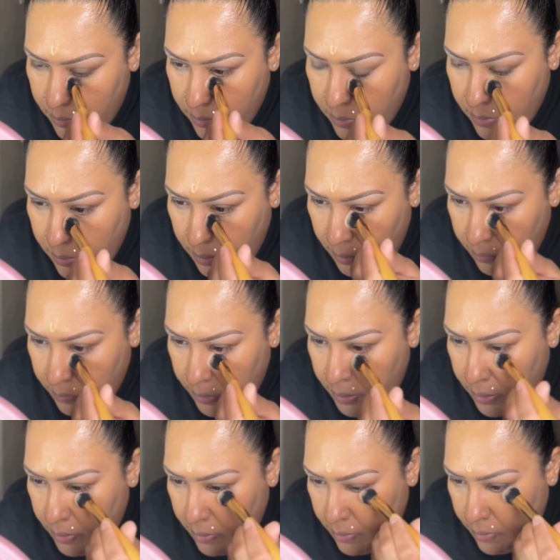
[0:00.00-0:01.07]
Like right
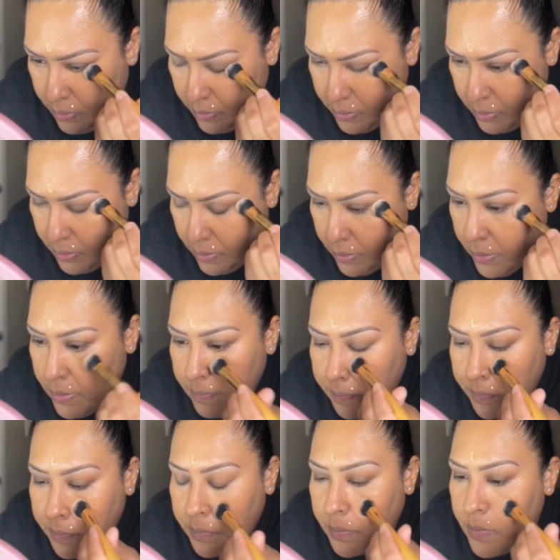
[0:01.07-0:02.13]
here. See?
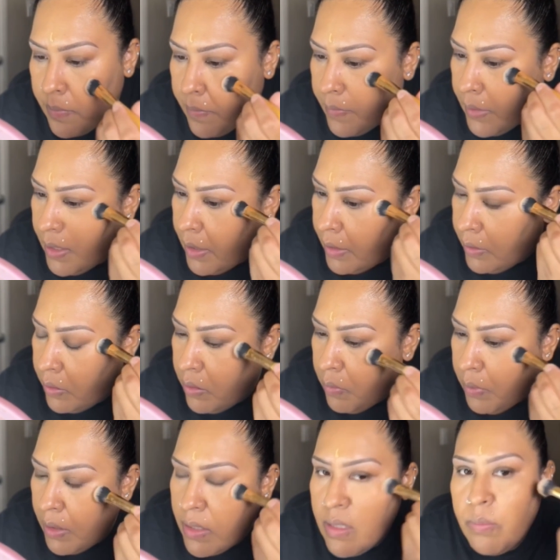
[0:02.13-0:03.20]
And you know what
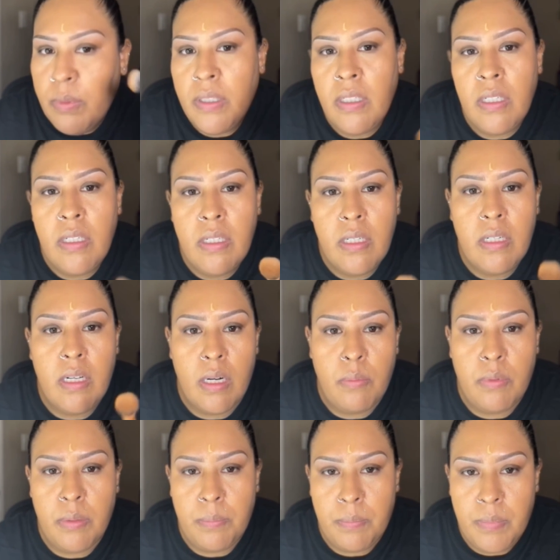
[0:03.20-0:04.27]
is a really good
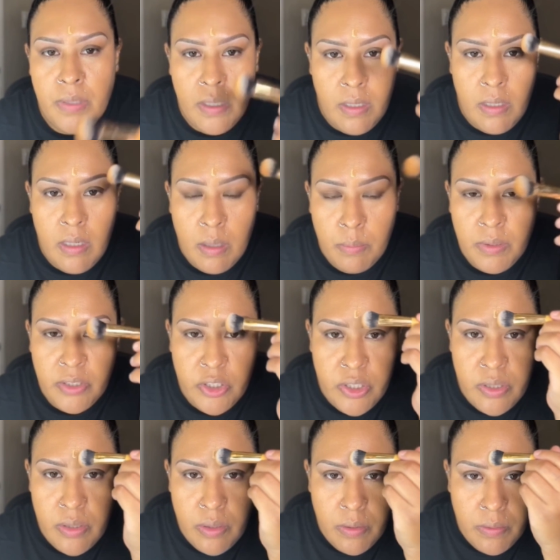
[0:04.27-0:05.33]
coverage,
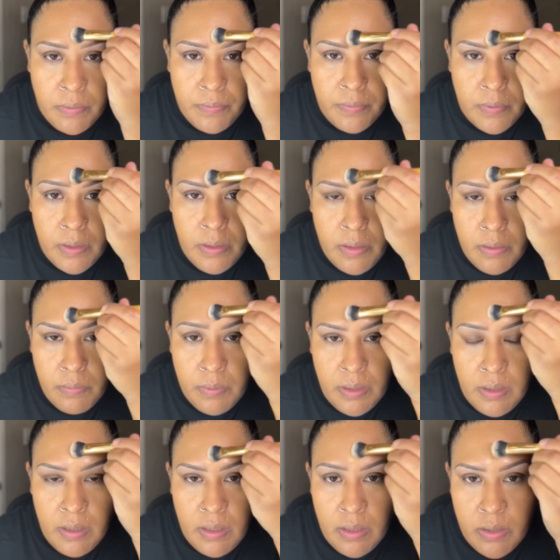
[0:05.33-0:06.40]
so you don't really
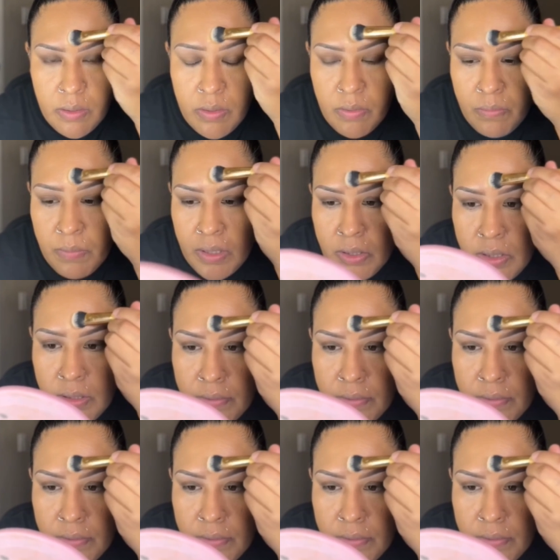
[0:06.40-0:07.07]
need to do much.